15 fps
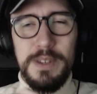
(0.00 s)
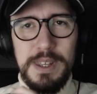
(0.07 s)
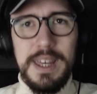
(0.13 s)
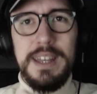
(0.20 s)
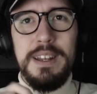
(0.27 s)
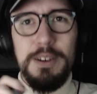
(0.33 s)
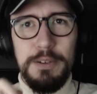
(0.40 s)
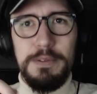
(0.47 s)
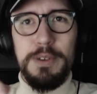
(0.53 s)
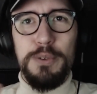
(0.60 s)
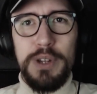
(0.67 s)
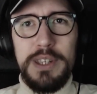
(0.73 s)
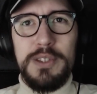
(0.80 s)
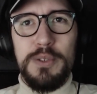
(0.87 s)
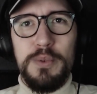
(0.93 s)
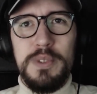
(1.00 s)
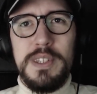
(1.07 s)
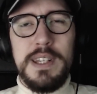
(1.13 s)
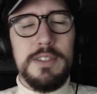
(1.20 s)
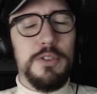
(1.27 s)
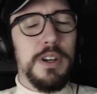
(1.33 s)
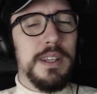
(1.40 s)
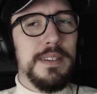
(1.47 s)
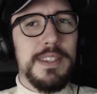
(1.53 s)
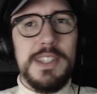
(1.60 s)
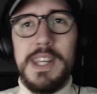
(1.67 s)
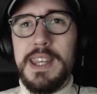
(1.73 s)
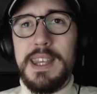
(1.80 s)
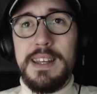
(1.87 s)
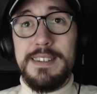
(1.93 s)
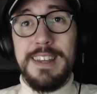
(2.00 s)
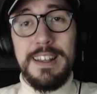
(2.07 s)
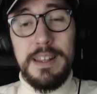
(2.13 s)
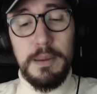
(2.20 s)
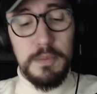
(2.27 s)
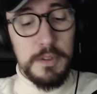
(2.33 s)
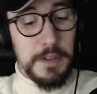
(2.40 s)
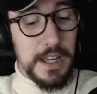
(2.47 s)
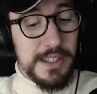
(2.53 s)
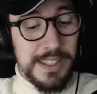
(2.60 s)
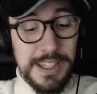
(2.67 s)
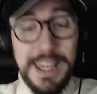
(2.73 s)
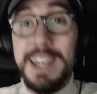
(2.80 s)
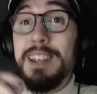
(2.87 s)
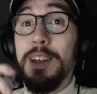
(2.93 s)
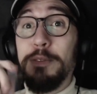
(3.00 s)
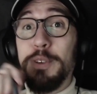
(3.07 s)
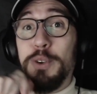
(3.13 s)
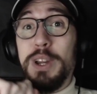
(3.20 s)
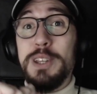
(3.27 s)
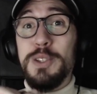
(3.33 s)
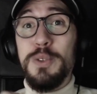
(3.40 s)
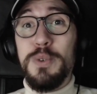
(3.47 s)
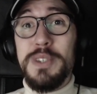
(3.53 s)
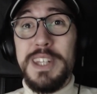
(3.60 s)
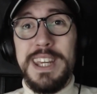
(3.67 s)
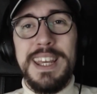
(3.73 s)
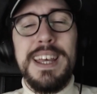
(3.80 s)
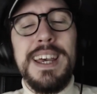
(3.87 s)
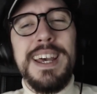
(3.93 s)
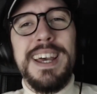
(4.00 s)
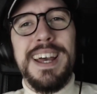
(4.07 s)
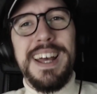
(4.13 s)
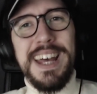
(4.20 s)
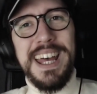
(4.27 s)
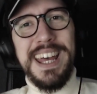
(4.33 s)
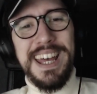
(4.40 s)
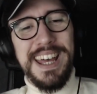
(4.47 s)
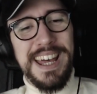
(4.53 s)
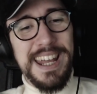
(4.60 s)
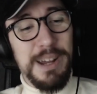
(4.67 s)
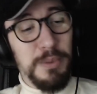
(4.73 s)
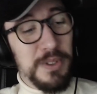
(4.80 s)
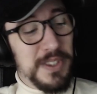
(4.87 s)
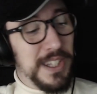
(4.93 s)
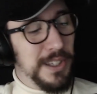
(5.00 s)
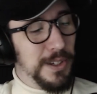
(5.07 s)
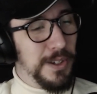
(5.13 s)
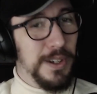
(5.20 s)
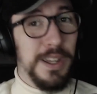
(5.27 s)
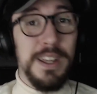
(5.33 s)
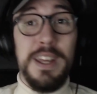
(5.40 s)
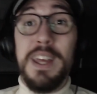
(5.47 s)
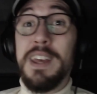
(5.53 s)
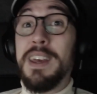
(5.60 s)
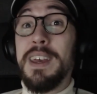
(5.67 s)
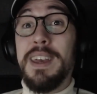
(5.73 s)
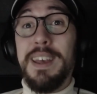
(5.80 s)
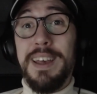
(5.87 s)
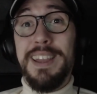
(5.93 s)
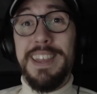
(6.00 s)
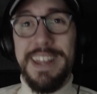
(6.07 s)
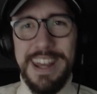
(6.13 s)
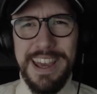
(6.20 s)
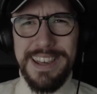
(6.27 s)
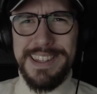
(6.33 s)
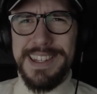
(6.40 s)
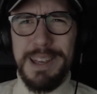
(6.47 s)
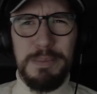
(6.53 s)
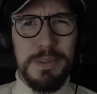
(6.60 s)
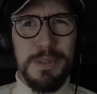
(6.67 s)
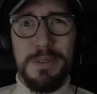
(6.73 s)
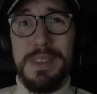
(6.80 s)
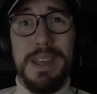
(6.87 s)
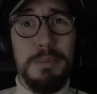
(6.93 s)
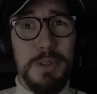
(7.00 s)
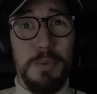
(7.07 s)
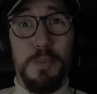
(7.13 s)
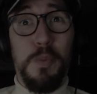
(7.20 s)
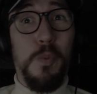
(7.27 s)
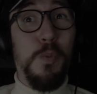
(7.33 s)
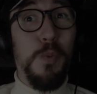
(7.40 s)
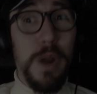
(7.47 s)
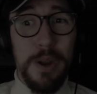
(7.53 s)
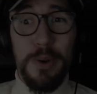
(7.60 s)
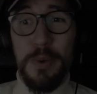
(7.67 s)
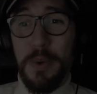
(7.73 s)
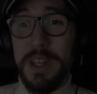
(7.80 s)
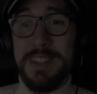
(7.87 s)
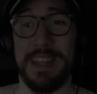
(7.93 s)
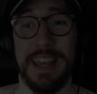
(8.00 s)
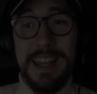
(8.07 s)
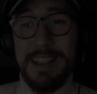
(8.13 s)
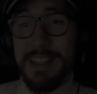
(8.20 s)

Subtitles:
Kaina of the Great Snow Sea. Try saying that 10 times fast. Kaina of the Great Snow Sea. And I will see you in the next episode. That was a weird way to end